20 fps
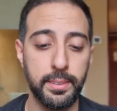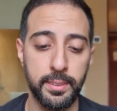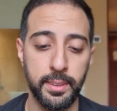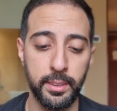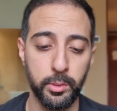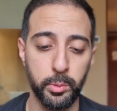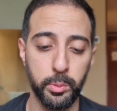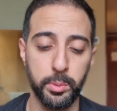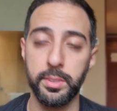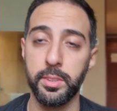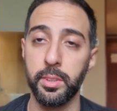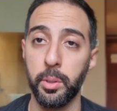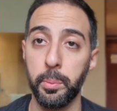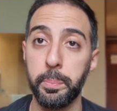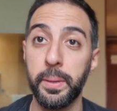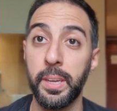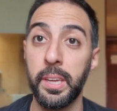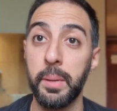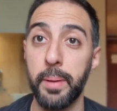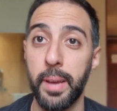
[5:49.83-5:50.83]
things will still
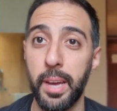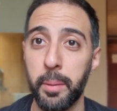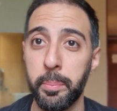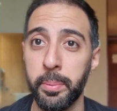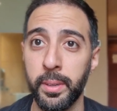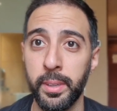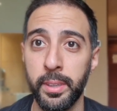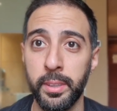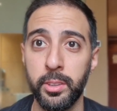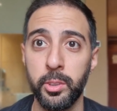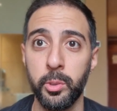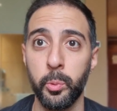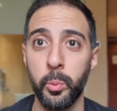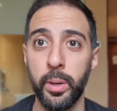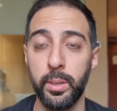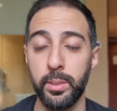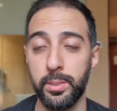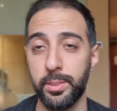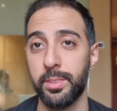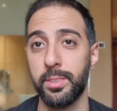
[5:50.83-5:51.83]
keep happening
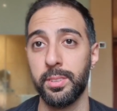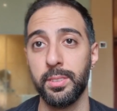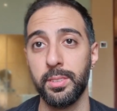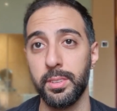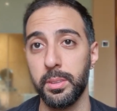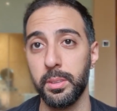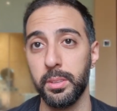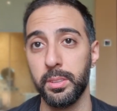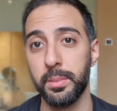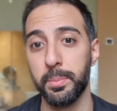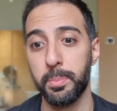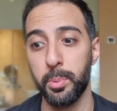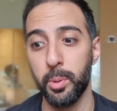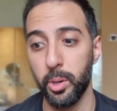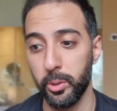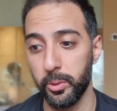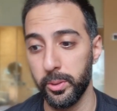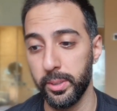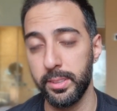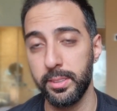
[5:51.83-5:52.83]
throughout this
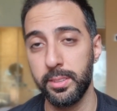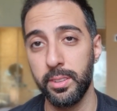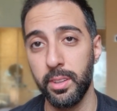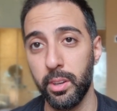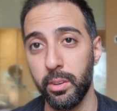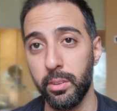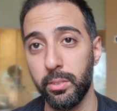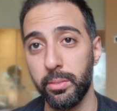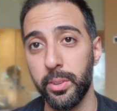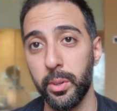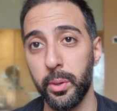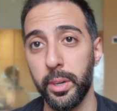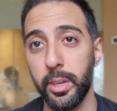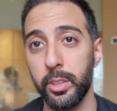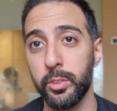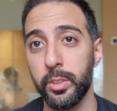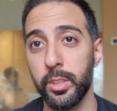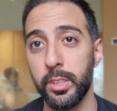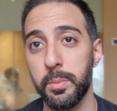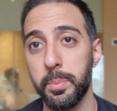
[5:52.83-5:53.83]
progress of your hair
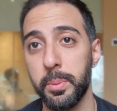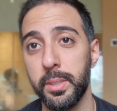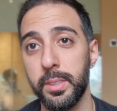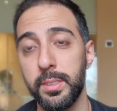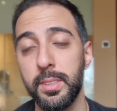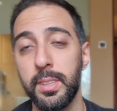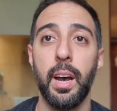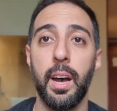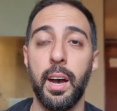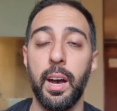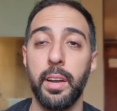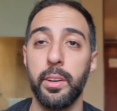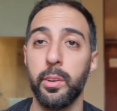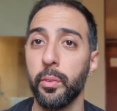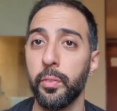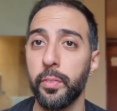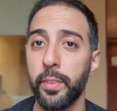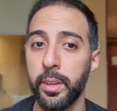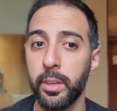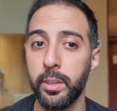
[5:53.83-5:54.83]
transplant. I
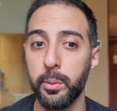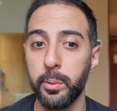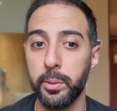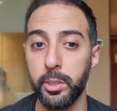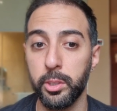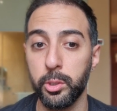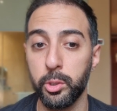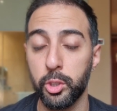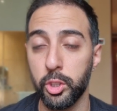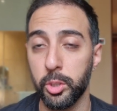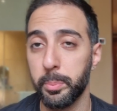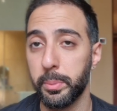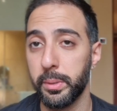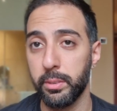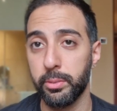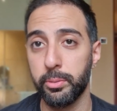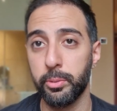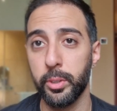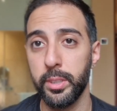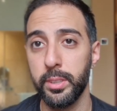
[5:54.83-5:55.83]
don't think you should be
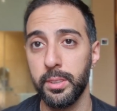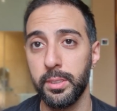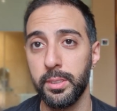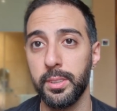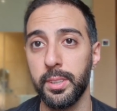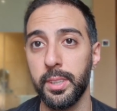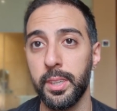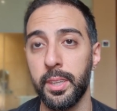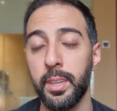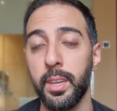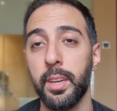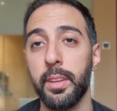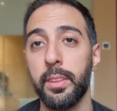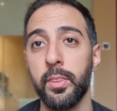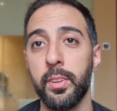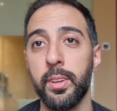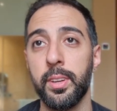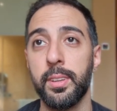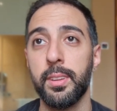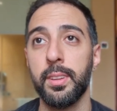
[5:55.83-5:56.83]
afraid, and I
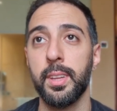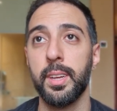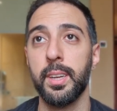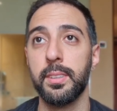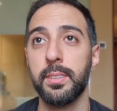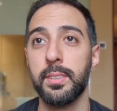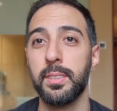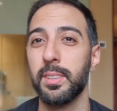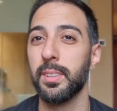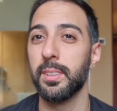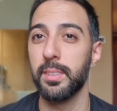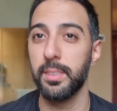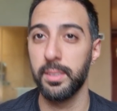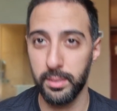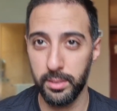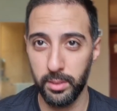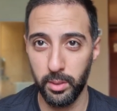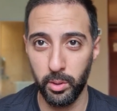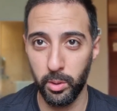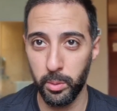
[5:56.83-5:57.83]
think that it
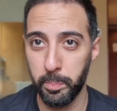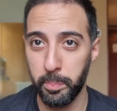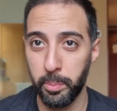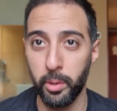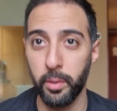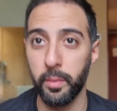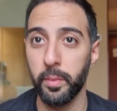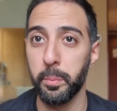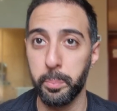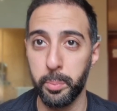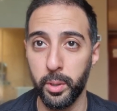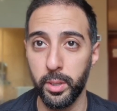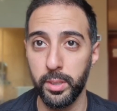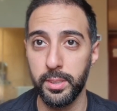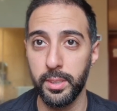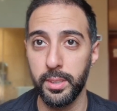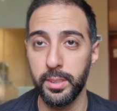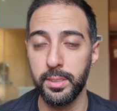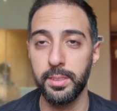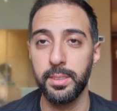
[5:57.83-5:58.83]
is all part of the
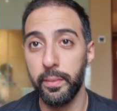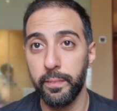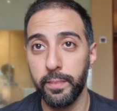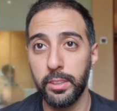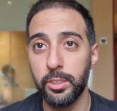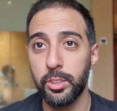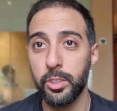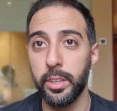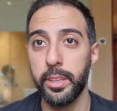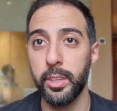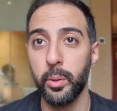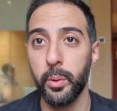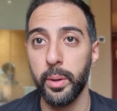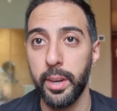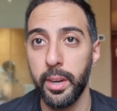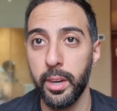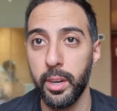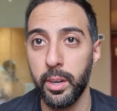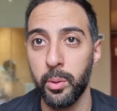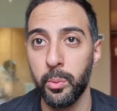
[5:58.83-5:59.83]
process. Eventually your hair